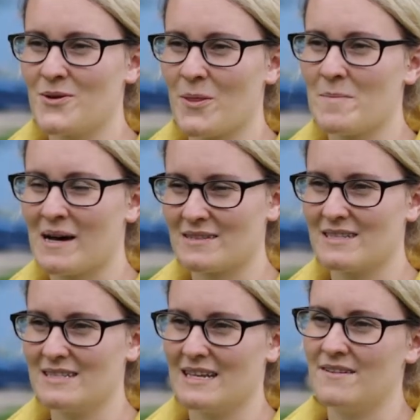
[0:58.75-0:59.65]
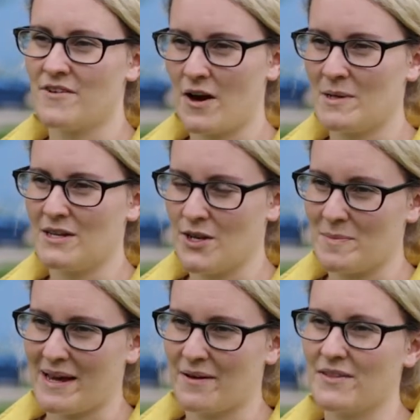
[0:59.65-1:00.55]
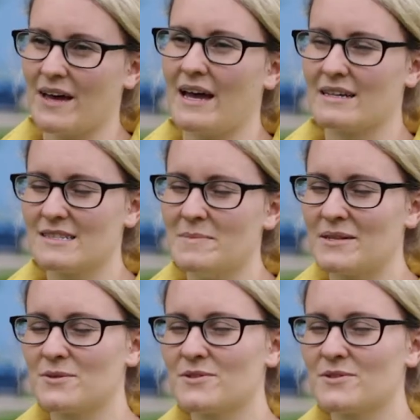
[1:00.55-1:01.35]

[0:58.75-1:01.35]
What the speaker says: on the Masters in Environment and Human Health at Exeter Medical